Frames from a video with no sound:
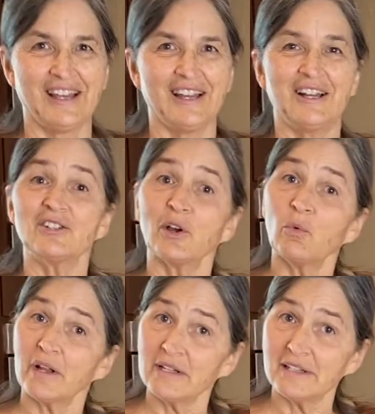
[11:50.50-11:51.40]
So I
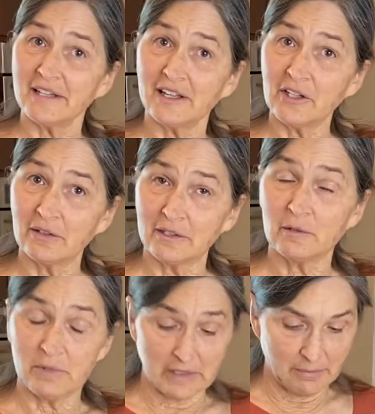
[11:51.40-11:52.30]
wanted to tell you a little
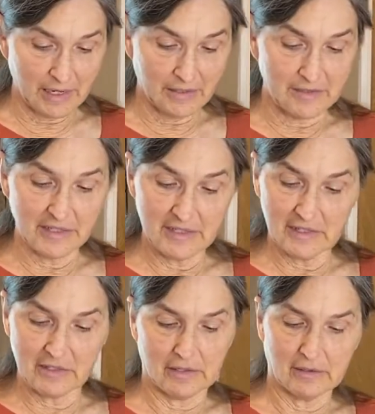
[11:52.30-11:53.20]
bit about
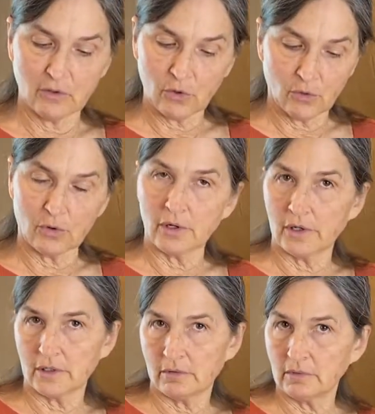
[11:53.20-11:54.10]
these
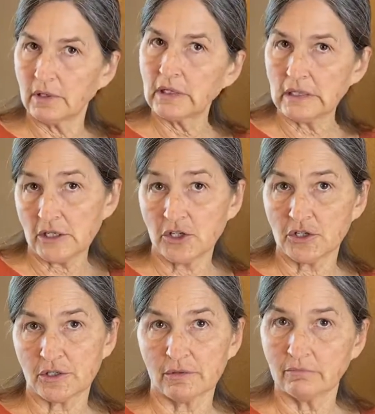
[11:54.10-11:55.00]
corn
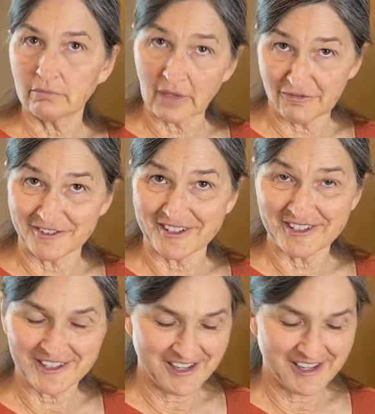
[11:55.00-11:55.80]
quiche muffins.